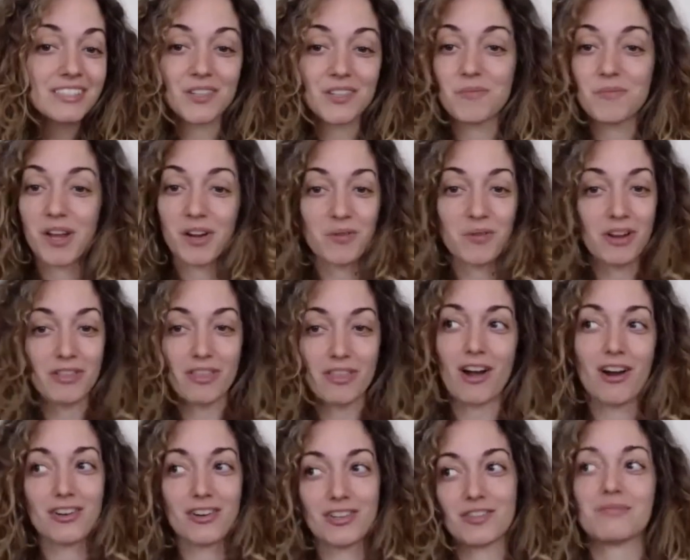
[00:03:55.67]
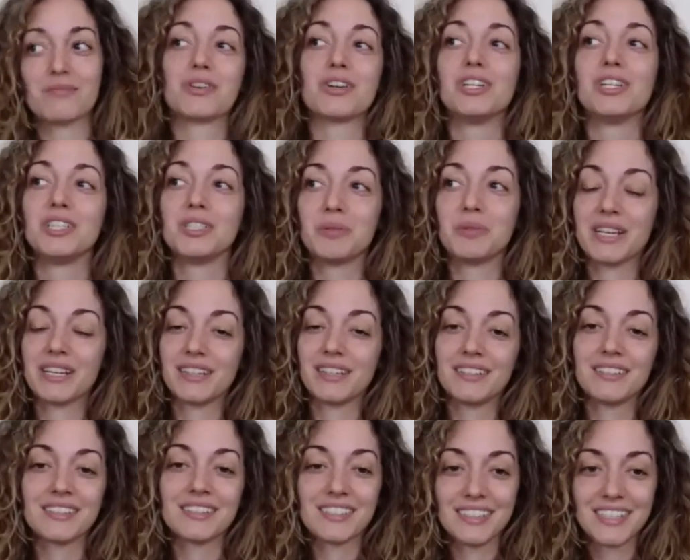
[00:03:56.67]
No matter where they are in the world, we can
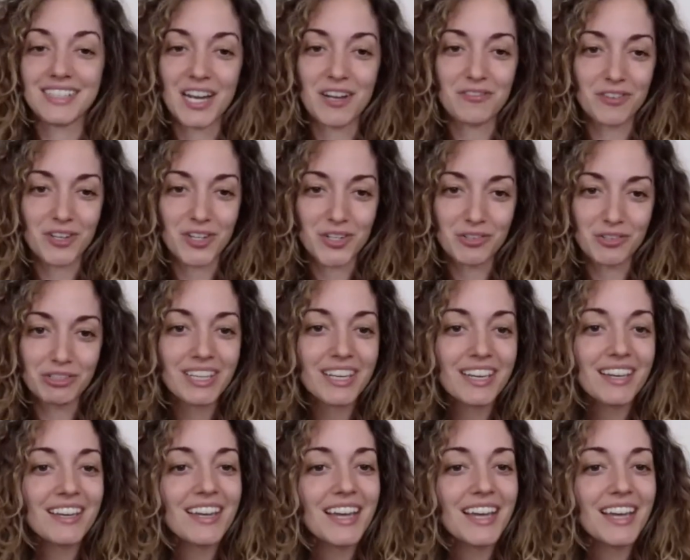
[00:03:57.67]
sit down virtually